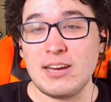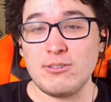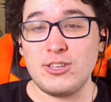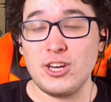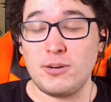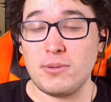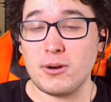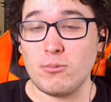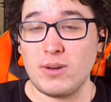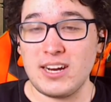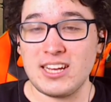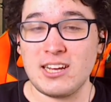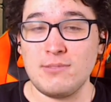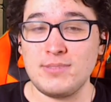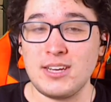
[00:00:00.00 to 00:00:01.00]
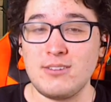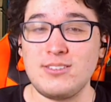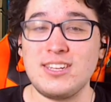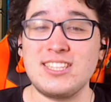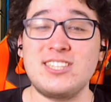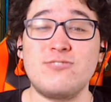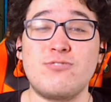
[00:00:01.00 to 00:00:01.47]
Hjalmar, when it comes out,
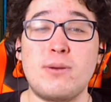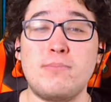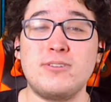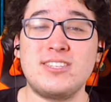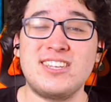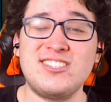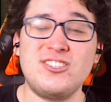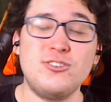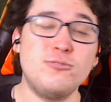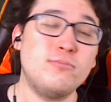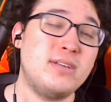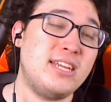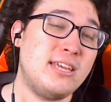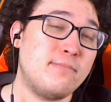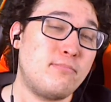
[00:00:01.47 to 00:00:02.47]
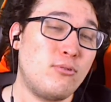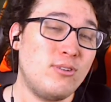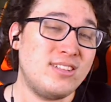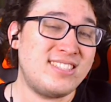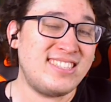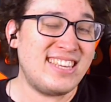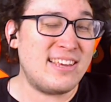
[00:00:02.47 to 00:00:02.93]
doesn't represent too many
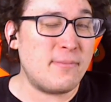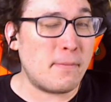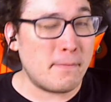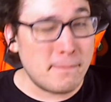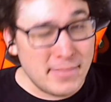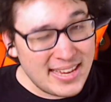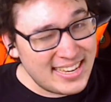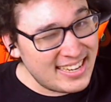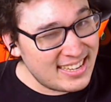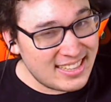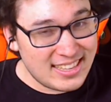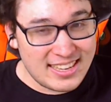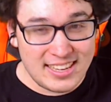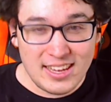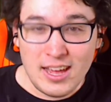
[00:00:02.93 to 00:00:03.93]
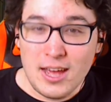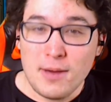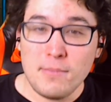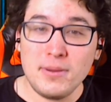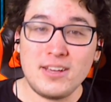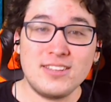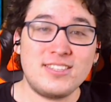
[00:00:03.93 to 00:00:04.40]
points immediately
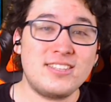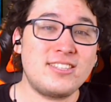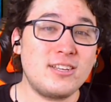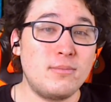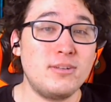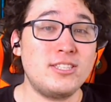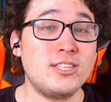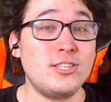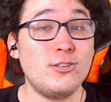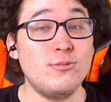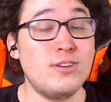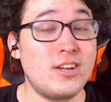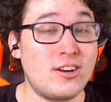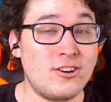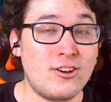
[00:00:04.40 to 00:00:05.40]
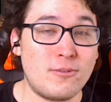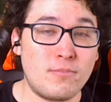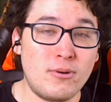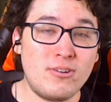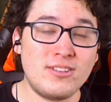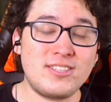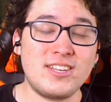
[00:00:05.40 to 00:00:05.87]
because it summons a unit on your
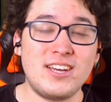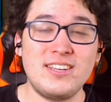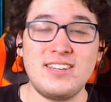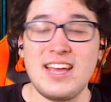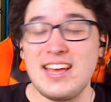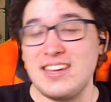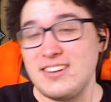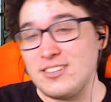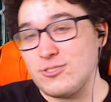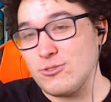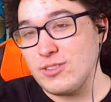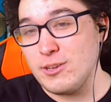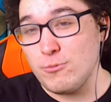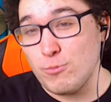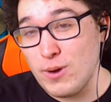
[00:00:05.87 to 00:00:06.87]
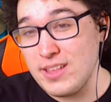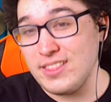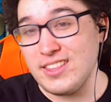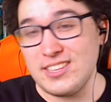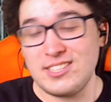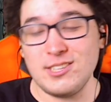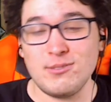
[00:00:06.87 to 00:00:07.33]
opponent's side, and it's only when
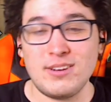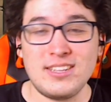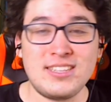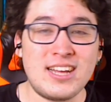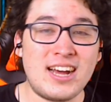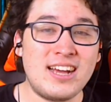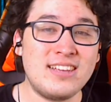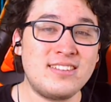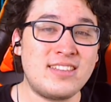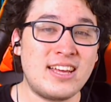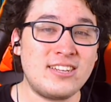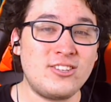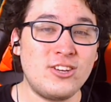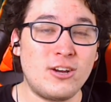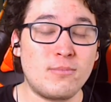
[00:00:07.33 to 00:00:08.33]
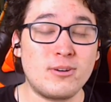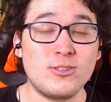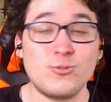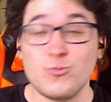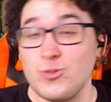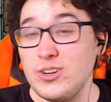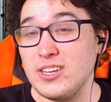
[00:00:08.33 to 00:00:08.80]
this unit dies that
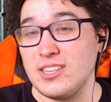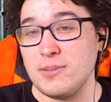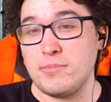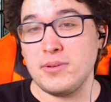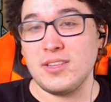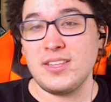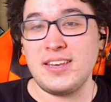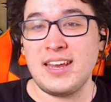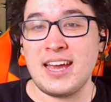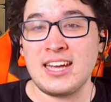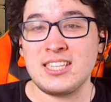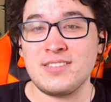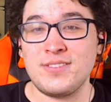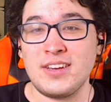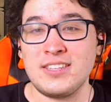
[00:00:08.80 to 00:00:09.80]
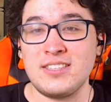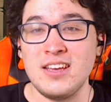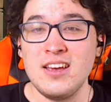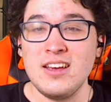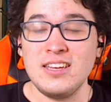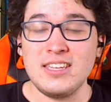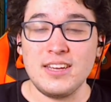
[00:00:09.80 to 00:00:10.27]
Hjalmar's real ability activates,
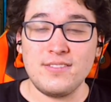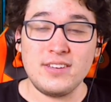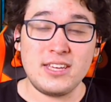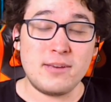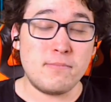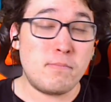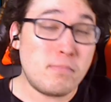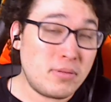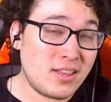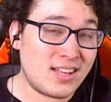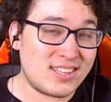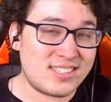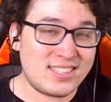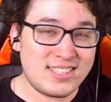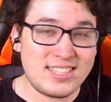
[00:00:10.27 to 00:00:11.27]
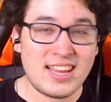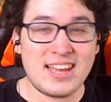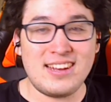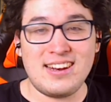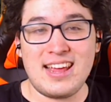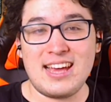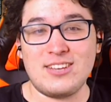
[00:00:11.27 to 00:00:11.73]
giving him plus
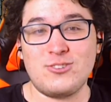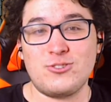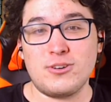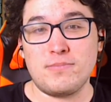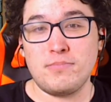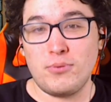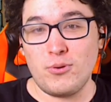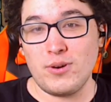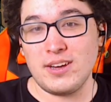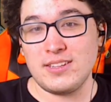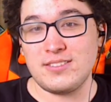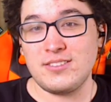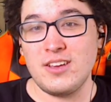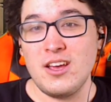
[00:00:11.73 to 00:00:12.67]
10 extra points.